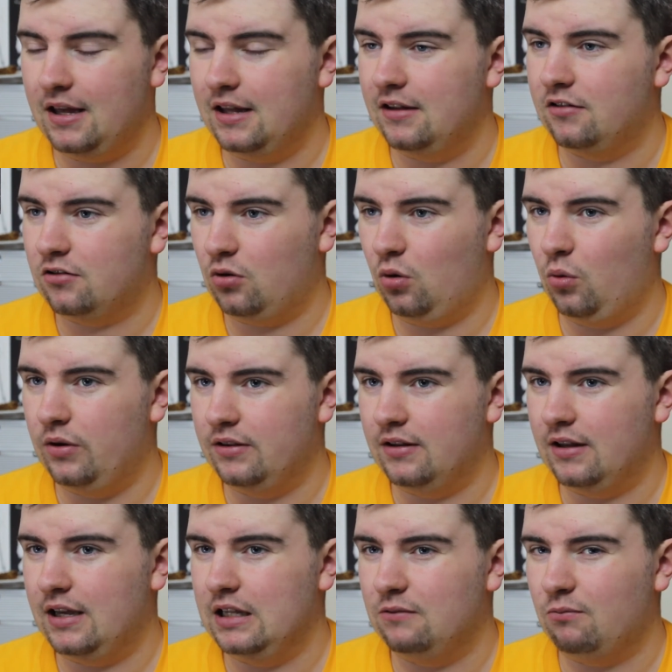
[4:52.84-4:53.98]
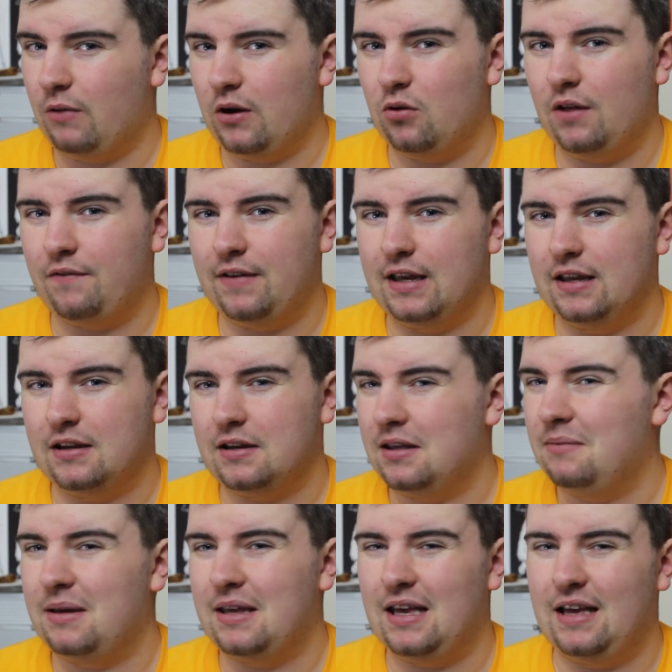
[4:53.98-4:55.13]
is going, and while I think
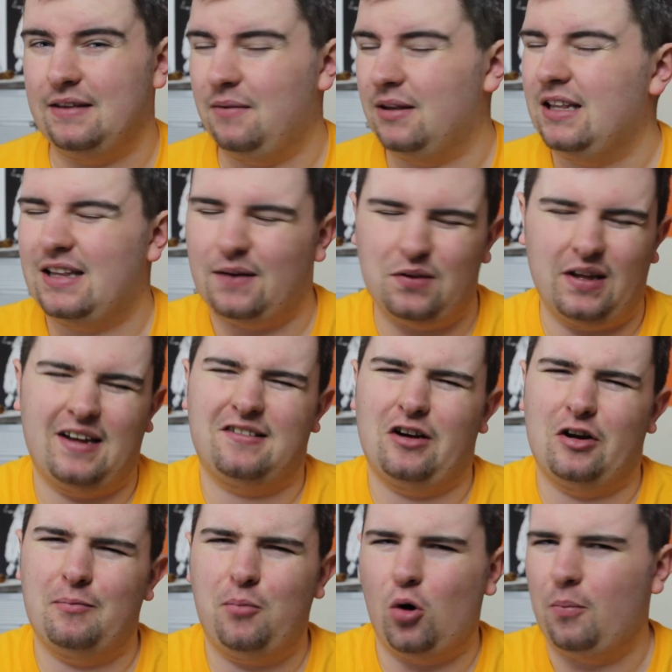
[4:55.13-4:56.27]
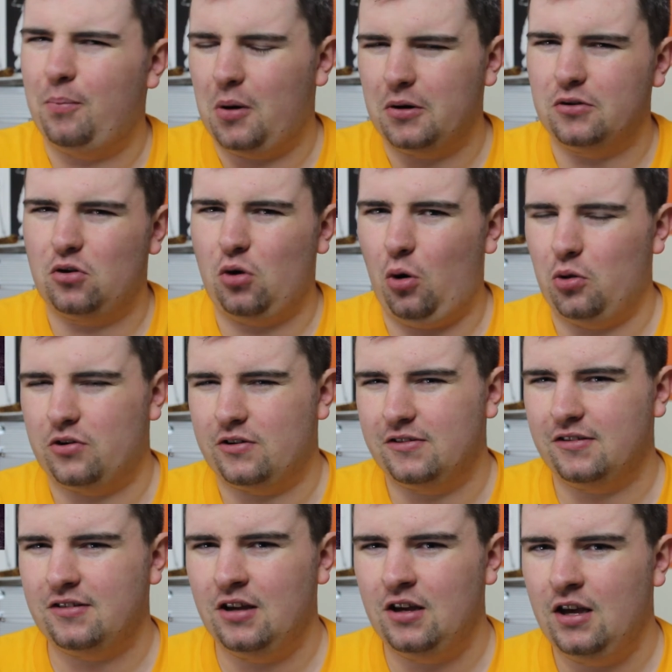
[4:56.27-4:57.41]
you might need to have like a certain pop punk
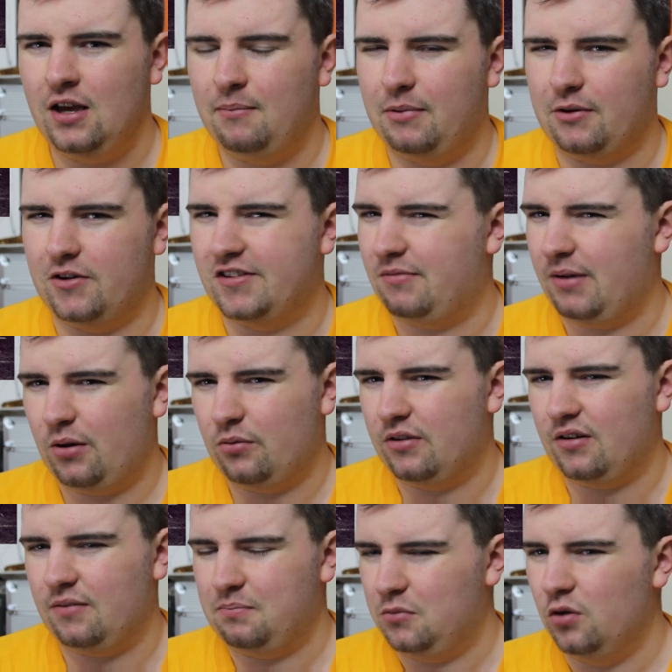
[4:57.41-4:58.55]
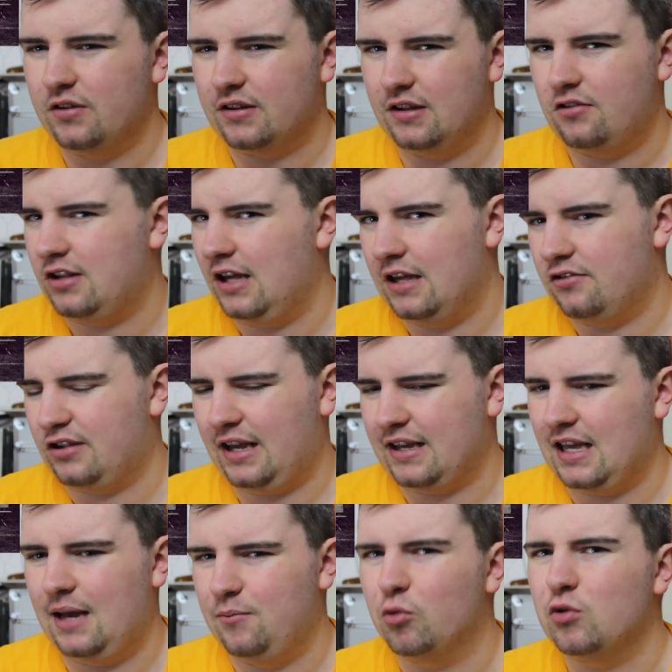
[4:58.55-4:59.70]
tolerance, because while their music has changed, Dan
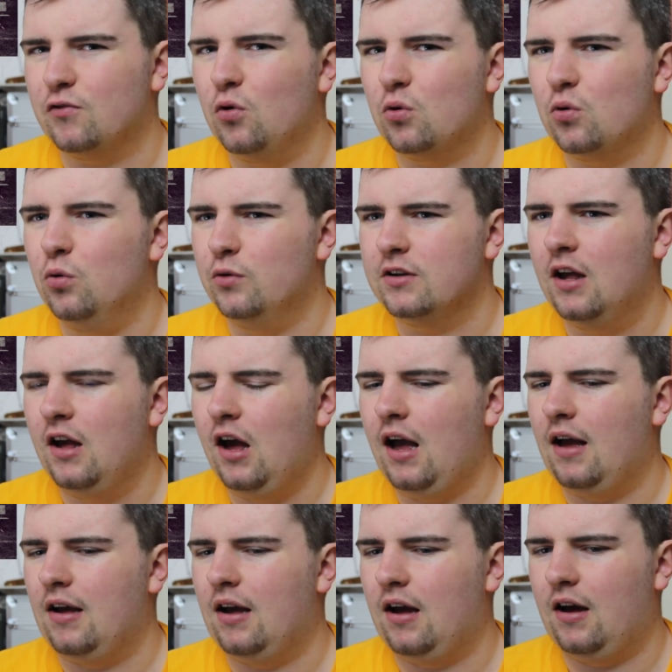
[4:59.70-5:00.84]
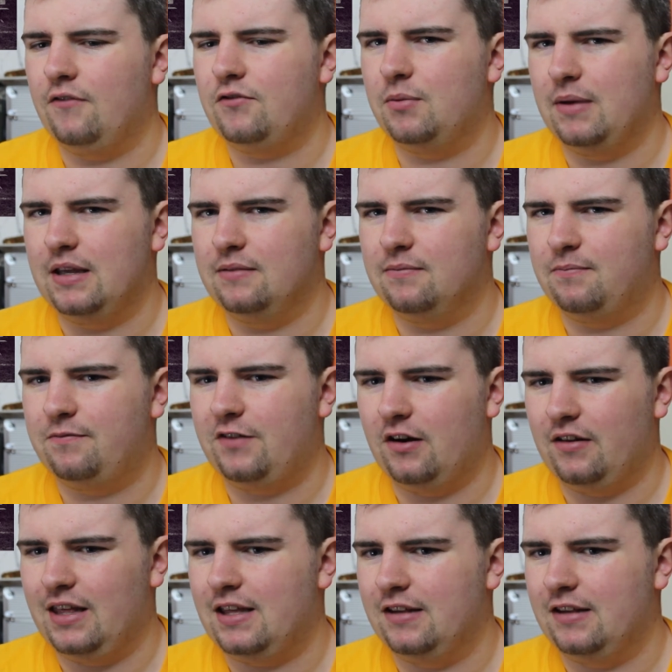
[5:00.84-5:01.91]
Campbell's vocals have remained fairly